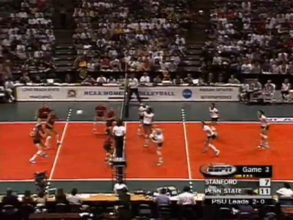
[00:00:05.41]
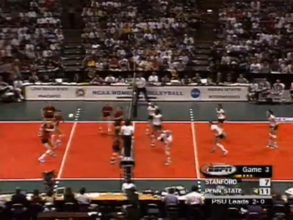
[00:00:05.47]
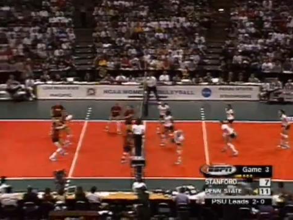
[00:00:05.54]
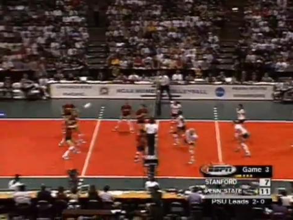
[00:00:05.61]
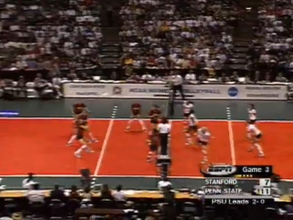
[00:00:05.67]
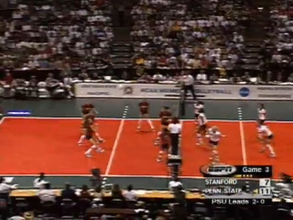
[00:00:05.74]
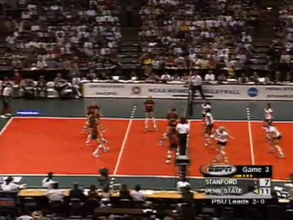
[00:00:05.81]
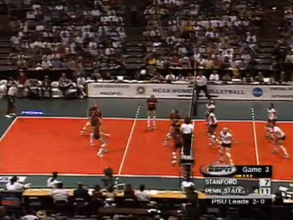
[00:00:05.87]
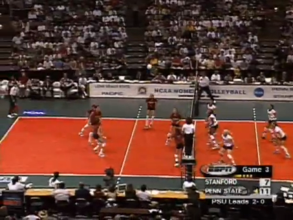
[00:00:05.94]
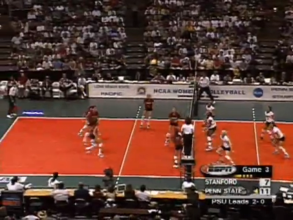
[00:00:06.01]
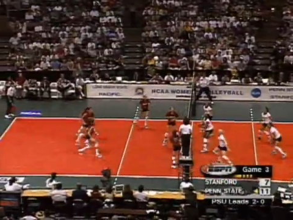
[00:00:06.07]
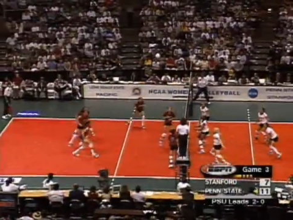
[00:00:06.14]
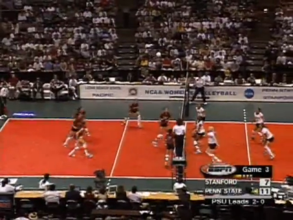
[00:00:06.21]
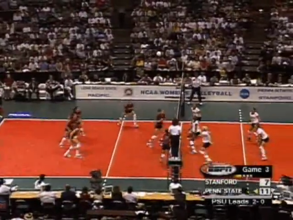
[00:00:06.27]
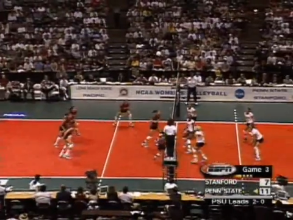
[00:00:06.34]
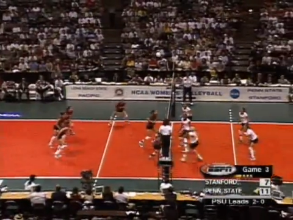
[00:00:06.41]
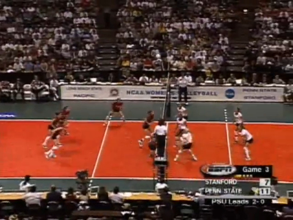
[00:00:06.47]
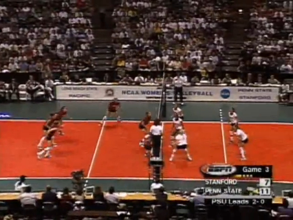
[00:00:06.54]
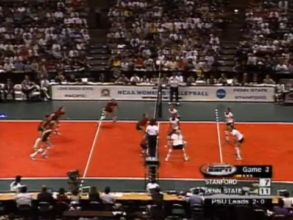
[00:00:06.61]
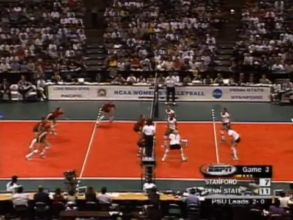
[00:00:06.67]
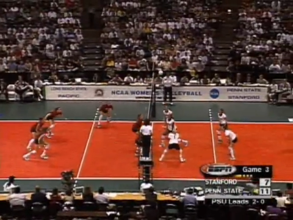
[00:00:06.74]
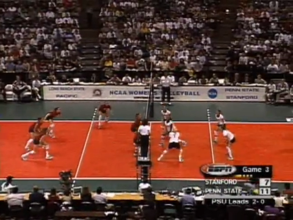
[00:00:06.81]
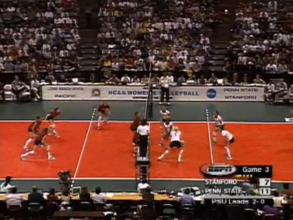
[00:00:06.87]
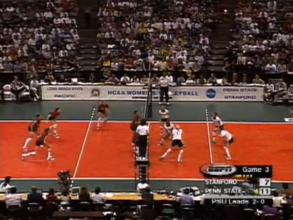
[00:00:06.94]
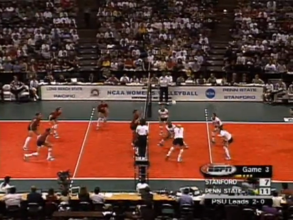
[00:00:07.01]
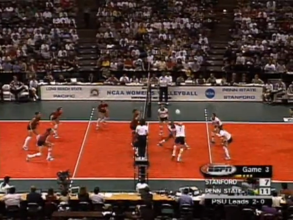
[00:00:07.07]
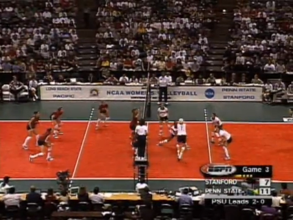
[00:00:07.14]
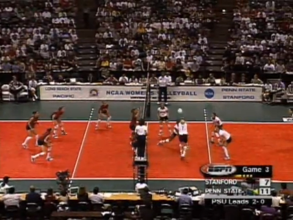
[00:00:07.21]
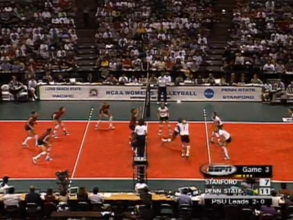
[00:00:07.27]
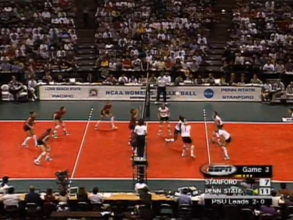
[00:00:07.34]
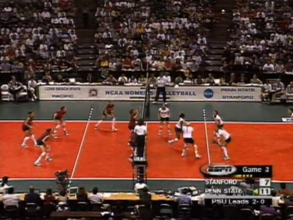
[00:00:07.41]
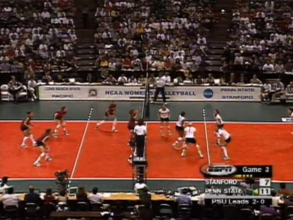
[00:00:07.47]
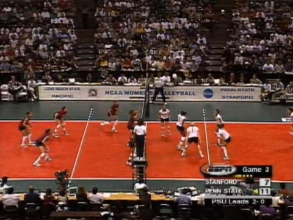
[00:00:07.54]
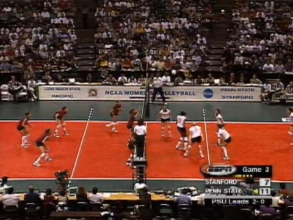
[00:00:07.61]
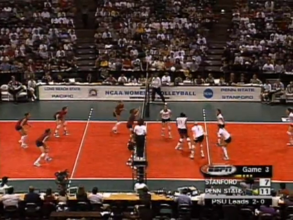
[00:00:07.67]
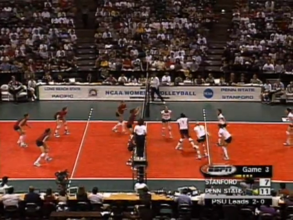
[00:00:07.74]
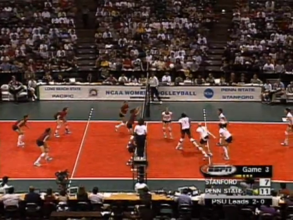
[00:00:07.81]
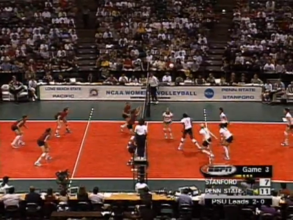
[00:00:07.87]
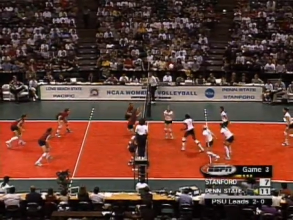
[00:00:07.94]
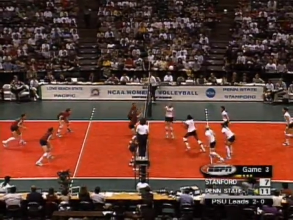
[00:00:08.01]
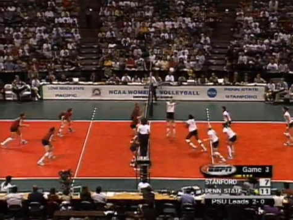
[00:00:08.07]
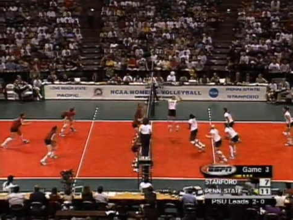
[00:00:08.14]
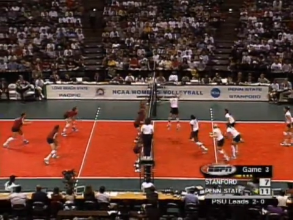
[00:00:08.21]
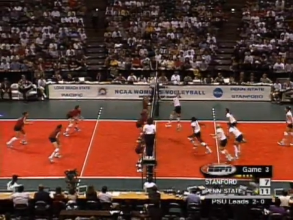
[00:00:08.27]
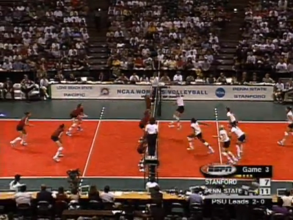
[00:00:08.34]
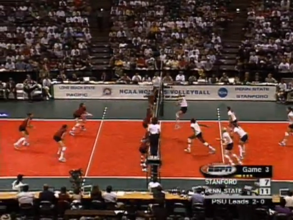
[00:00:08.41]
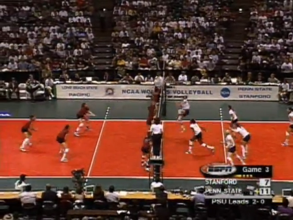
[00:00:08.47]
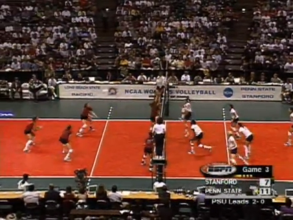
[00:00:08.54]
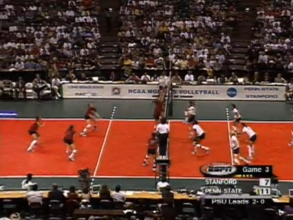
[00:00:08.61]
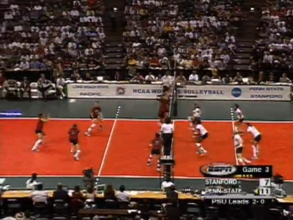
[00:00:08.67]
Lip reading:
No face is visible, so there are no lips to read.